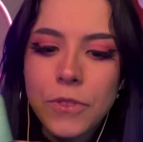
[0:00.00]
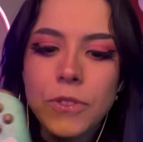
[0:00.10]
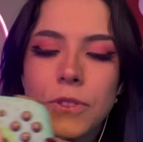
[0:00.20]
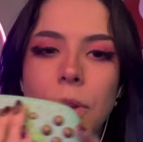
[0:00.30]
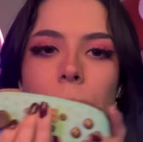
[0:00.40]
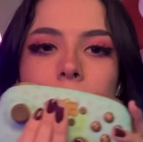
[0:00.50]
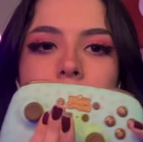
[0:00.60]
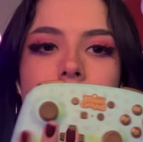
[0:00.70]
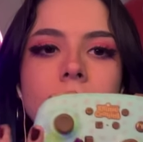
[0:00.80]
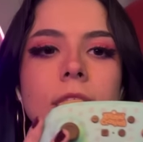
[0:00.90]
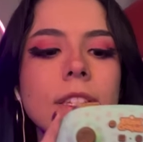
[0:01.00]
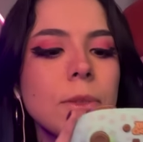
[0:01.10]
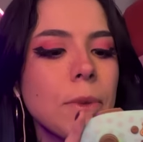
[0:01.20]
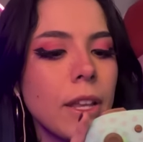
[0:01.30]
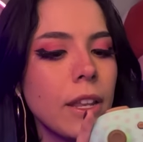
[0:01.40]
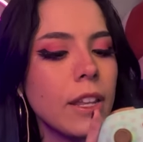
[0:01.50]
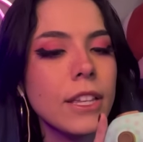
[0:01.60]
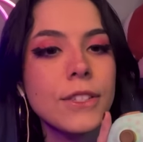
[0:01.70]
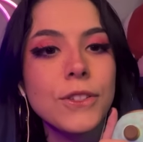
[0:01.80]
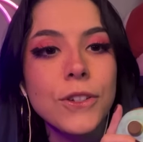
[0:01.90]
So, this one
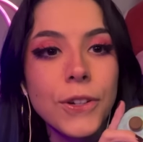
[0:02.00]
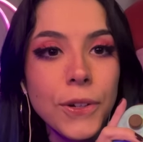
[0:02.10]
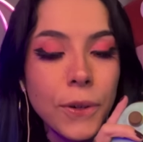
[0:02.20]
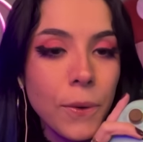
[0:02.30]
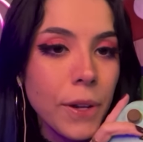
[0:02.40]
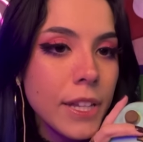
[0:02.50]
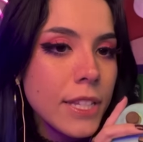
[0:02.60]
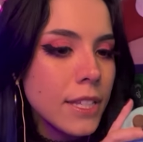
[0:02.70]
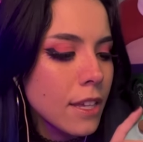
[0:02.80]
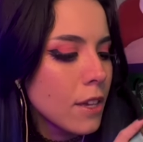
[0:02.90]
is turquoise